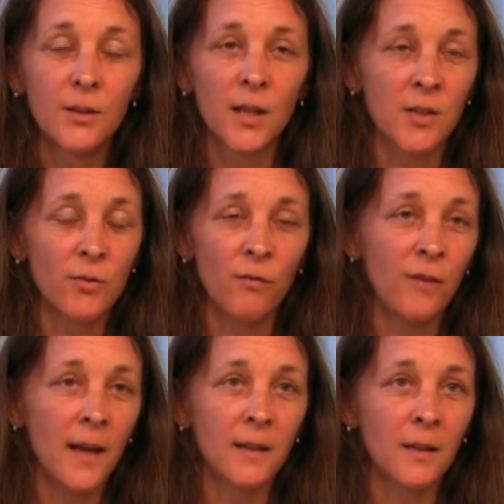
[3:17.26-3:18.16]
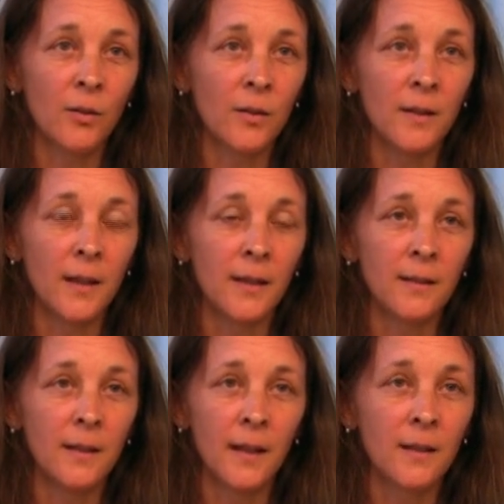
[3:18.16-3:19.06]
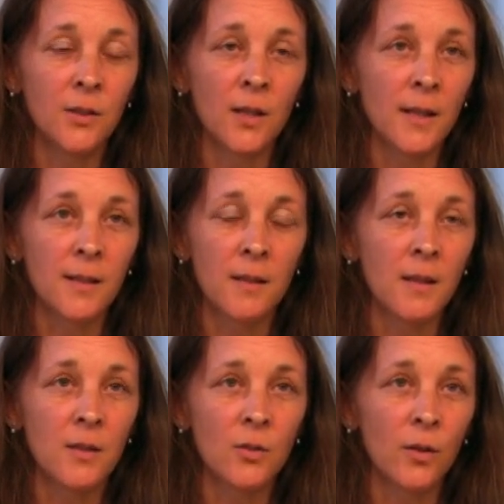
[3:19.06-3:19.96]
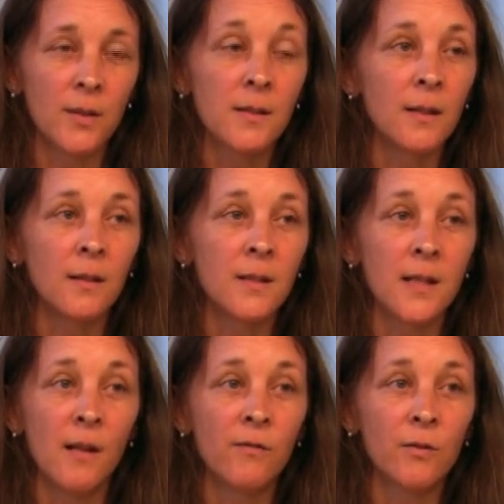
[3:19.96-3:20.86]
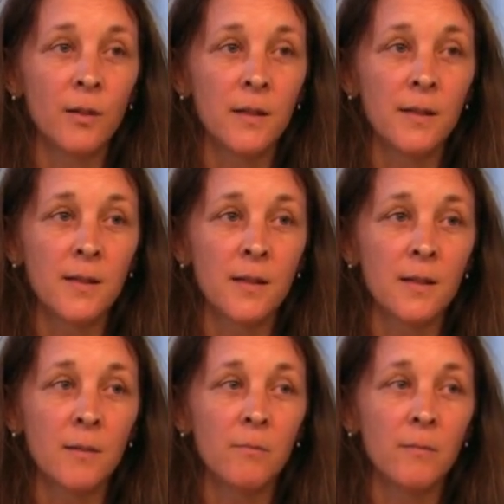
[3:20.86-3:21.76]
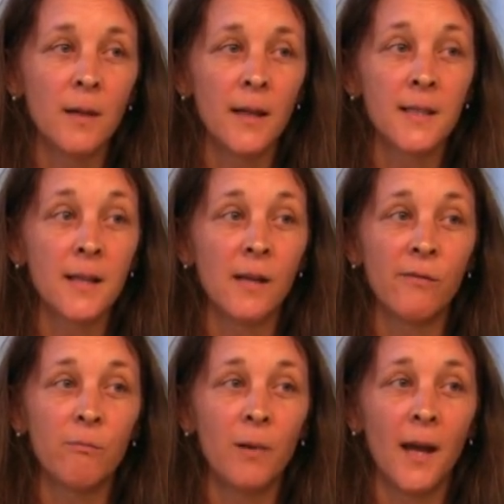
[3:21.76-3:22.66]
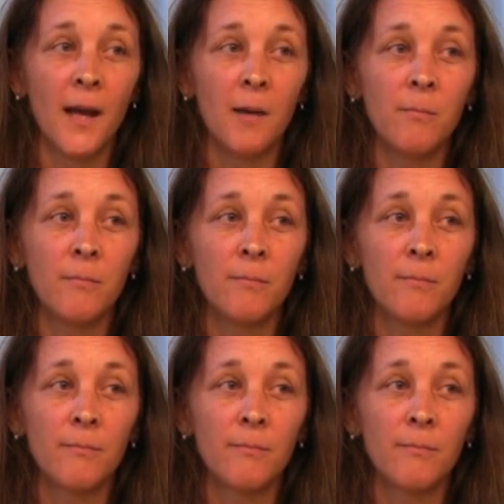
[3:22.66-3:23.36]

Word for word: just reflecting on that, like just this constant self-criticism and self-blame,